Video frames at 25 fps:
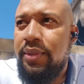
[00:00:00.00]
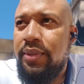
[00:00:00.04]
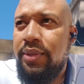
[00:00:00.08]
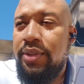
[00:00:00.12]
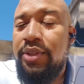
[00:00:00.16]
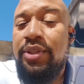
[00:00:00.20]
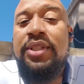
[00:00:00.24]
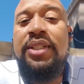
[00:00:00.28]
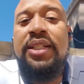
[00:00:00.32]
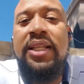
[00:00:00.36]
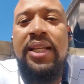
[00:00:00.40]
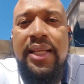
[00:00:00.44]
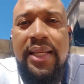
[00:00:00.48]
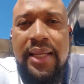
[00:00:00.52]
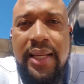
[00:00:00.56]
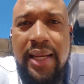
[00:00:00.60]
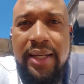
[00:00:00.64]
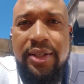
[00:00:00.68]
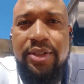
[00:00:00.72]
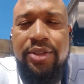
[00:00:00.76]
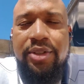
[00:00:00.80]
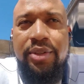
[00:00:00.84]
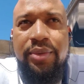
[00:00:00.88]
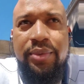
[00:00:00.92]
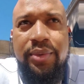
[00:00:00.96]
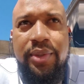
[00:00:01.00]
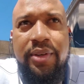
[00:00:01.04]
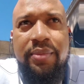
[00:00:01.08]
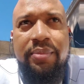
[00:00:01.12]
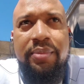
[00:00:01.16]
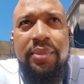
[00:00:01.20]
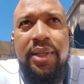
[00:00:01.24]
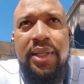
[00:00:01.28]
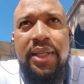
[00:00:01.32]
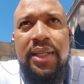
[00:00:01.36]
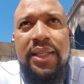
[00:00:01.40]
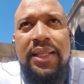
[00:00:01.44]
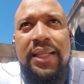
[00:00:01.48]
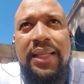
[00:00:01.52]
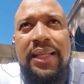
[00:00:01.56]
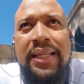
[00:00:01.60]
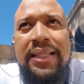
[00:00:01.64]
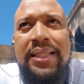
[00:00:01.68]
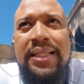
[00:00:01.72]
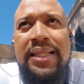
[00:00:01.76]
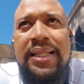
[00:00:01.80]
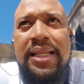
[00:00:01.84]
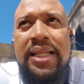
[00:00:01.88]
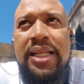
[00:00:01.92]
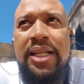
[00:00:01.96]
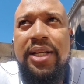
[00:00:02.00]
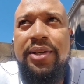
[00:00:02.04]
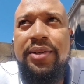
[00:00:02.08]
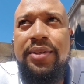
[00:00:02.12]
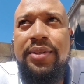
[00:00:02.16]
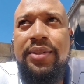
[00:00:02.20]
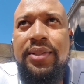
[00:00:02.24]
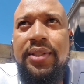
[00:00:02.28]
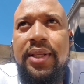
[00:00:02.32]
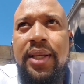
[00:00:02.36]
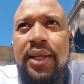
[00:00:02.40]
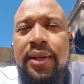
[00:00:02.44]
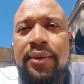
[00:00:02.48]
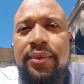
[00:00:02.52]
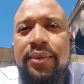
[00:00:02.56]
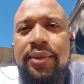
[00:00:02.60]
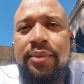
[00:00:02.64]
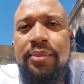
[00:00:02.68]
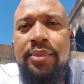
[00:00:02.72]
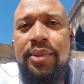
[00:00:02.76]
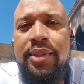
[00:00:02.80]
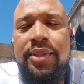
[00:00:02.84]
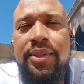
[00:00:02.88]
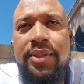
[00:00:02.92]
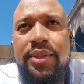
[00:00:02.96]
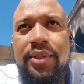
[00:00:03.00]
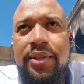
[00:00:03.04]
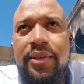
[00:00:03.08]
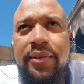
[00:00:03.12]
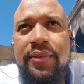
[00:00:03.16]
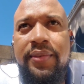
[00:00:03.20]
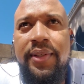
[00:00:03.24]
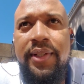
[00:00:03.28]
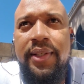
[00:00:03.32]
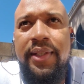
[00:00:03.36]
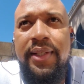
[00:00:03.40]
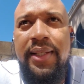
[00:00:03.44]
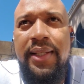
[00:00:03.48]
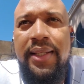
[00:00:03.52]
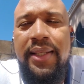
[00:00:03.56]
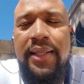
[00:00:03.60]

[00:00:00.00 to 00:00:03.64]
Today actually would have made it 18 years that I would have been serving